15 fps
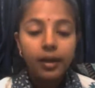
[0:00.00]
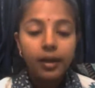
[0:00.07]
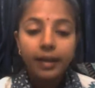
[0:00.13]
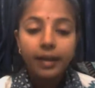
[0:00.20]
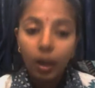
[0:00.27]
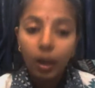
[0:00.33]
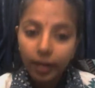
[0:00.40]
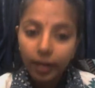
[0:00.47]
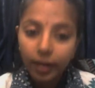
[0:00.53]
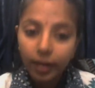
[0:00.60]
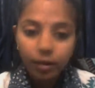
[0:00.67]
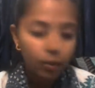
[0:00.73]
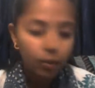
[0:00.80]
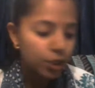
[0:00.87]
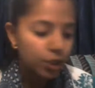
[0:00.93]
Now,
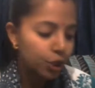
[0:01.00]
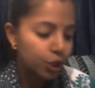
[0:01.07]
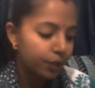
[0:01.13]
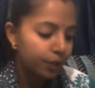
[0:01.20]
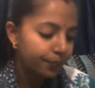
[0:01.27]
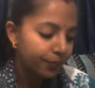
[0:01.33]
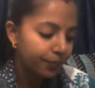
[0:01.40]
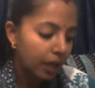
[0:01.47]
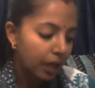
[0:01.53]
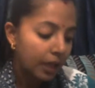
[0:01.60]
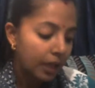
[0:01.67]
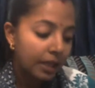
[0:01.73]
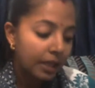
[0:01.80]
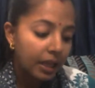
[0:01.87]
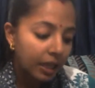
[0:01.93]
next question.
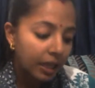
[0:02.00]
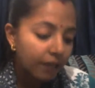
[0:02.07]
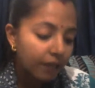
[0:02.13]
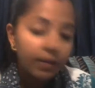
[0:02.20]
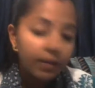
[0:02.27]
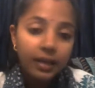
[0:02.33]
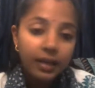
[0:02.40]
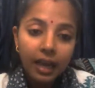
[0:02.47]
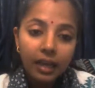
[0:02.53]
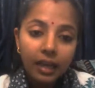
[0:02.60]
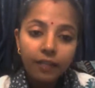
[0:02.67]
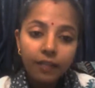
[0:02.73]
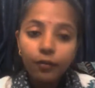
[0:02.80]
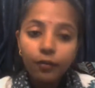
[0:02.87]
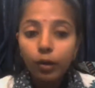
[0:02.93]
They live in
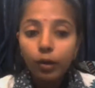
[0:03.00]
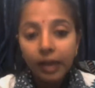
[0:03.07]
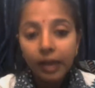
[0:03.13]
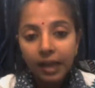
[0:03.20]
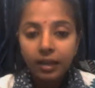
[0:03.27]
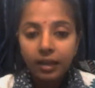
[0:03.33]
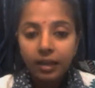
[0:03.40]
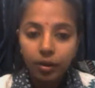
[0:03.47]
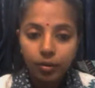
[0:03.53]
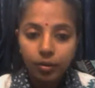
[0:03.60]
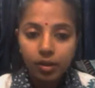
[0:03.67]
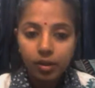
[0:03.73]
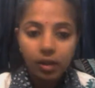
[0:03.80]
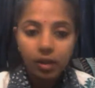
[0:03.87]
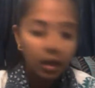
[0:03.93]
Delhi for 10
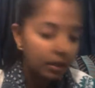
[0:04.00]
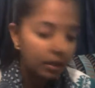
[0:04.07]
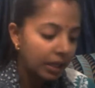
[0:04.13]
years.